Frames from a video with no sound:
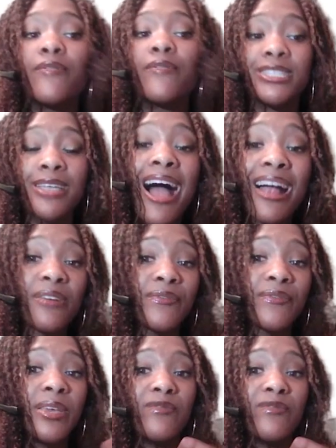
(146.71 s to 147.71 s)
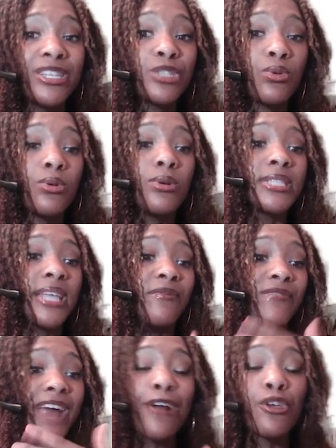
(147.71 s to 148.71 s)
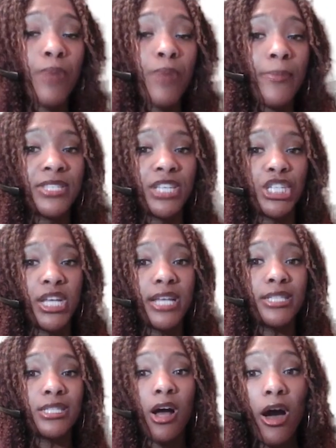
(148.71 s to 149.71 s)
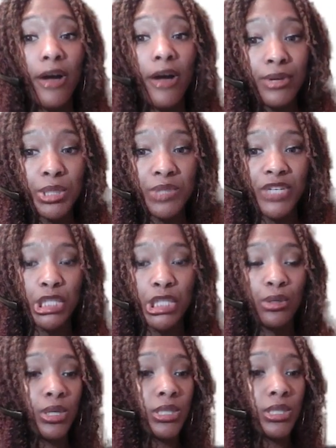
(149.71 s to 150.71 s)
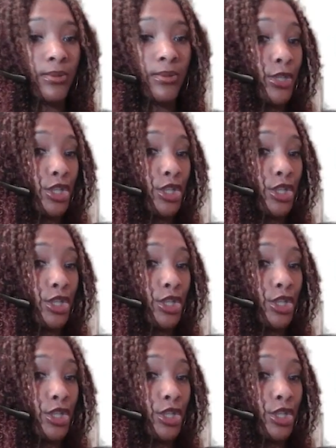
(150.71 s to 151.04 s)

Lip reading: photography and visuals and value propositions on those visuals,